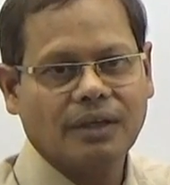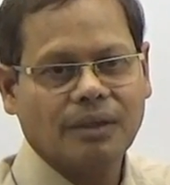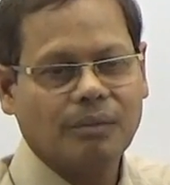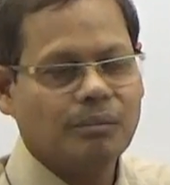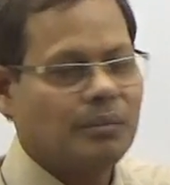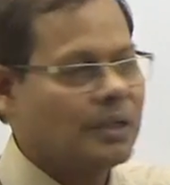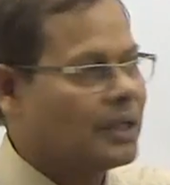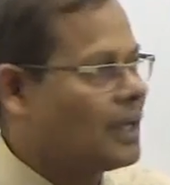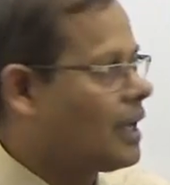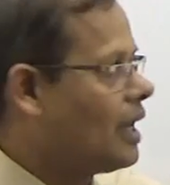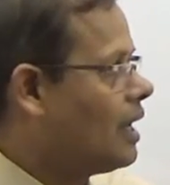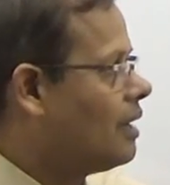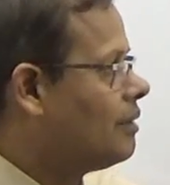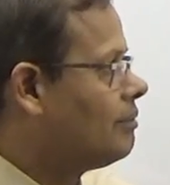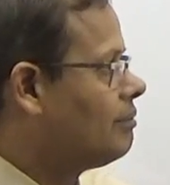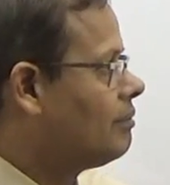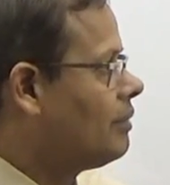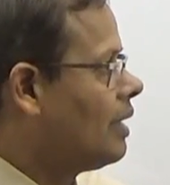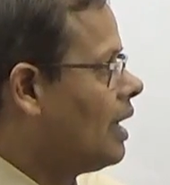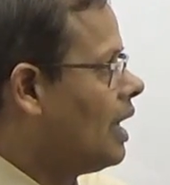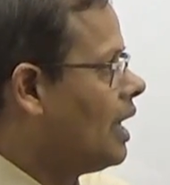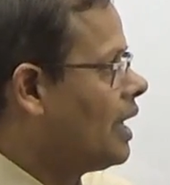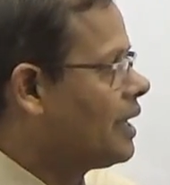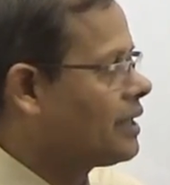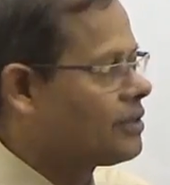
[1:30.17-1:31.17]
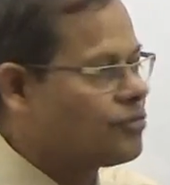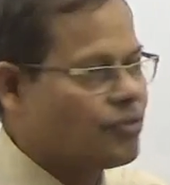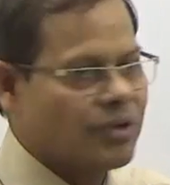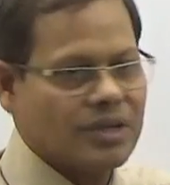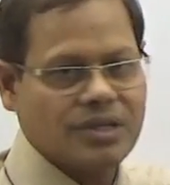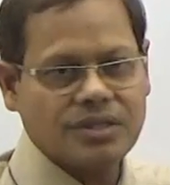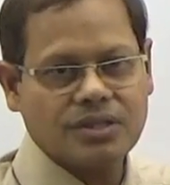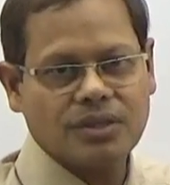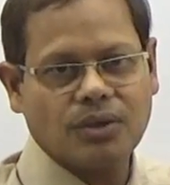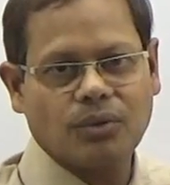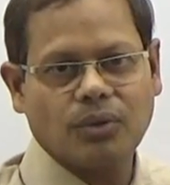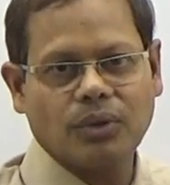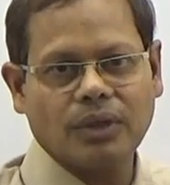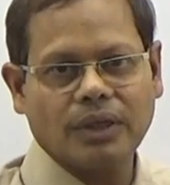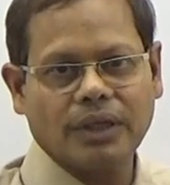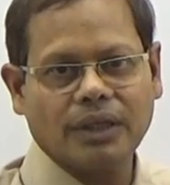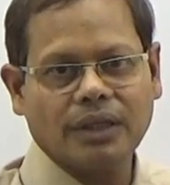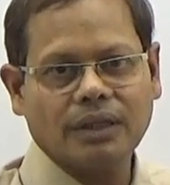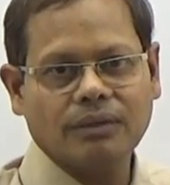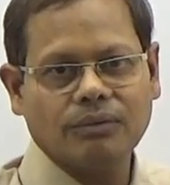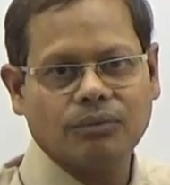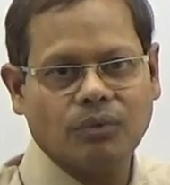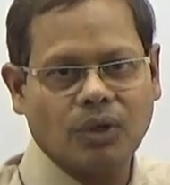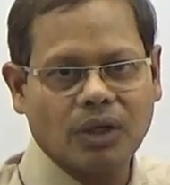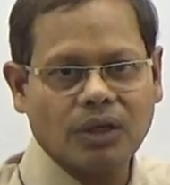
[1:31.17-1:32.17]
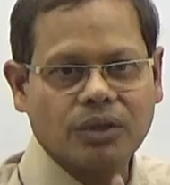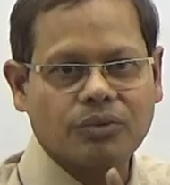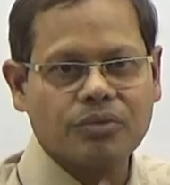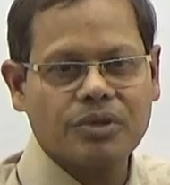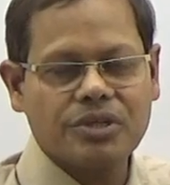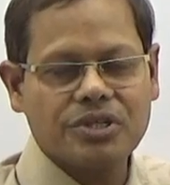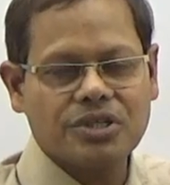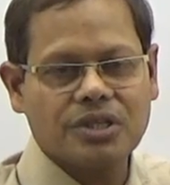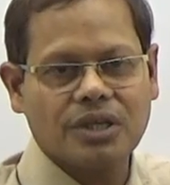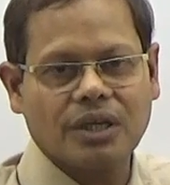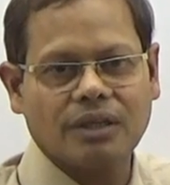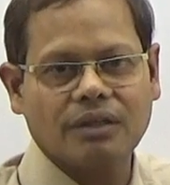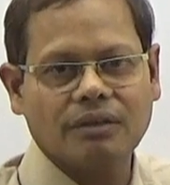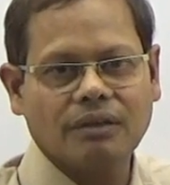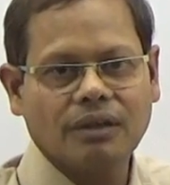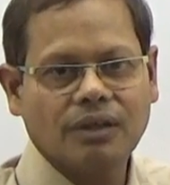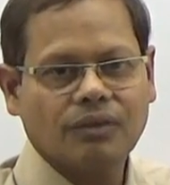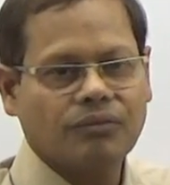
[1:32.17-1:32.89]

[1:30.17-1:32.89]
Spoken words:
but I traced only one question